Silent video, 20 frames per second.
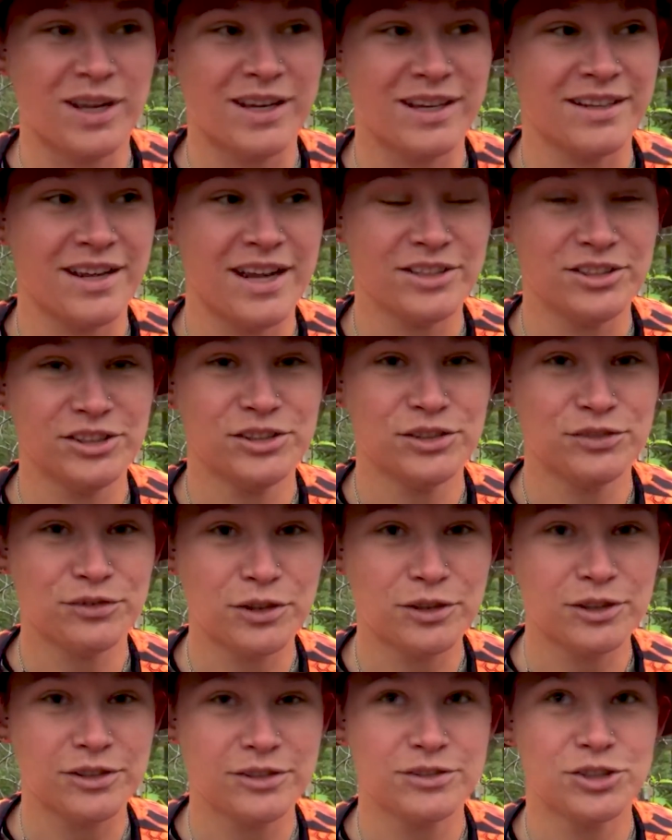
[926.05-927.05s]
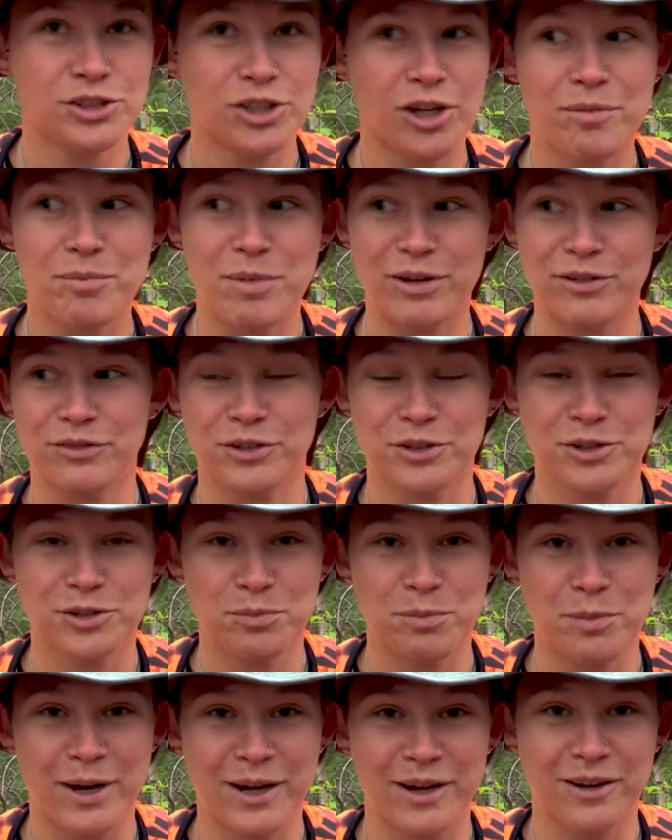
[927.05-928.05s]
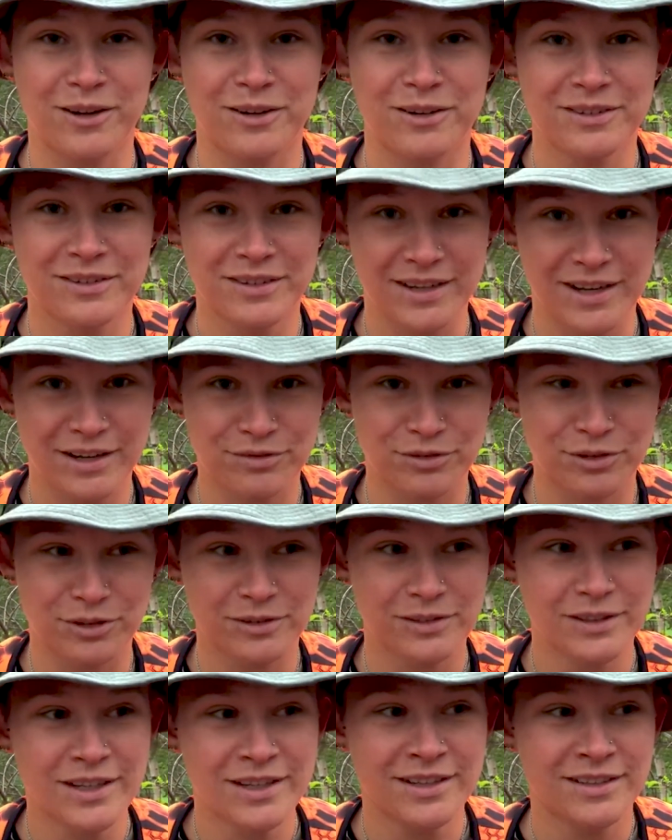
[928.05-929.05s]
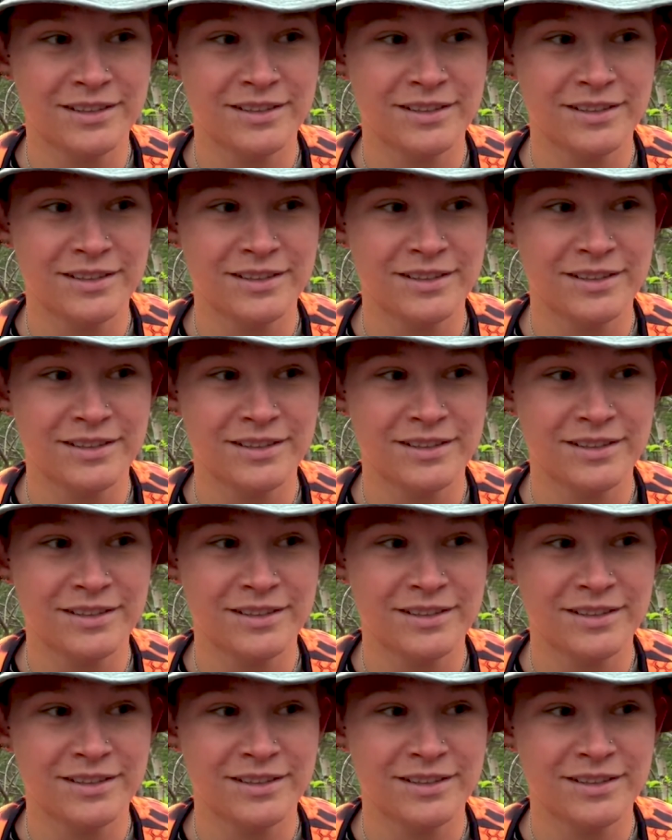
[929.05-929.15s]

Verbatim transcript: Okay, I just shot my first bear ever.